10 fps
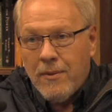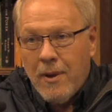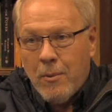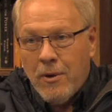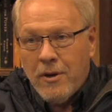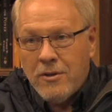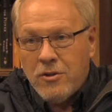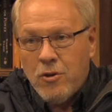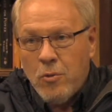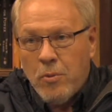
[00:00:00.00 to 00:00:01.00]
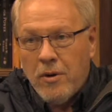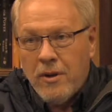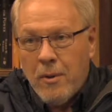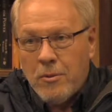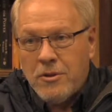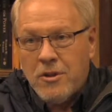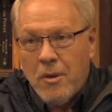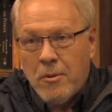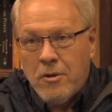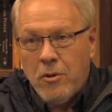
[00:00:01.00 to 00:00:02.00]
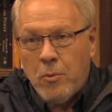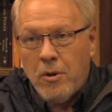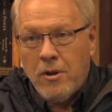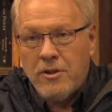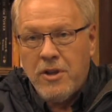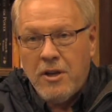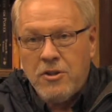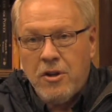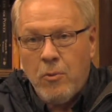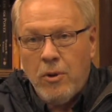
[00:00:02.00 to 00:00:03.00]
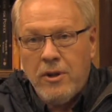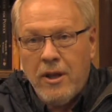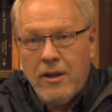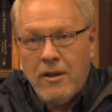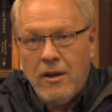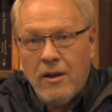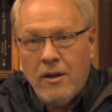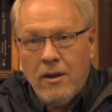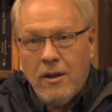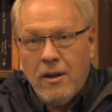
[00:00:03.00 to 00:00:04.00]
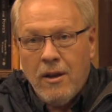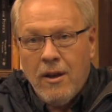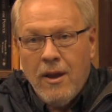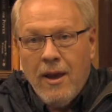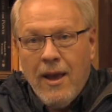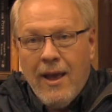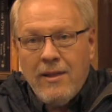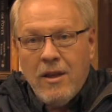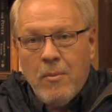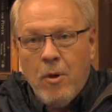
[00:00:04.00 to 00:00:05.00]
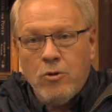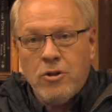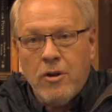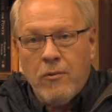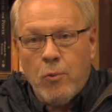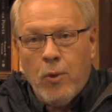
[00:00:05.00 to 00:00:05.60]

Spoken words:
in a stupor, and they were just coming to the realization of what they had done. And the emotion of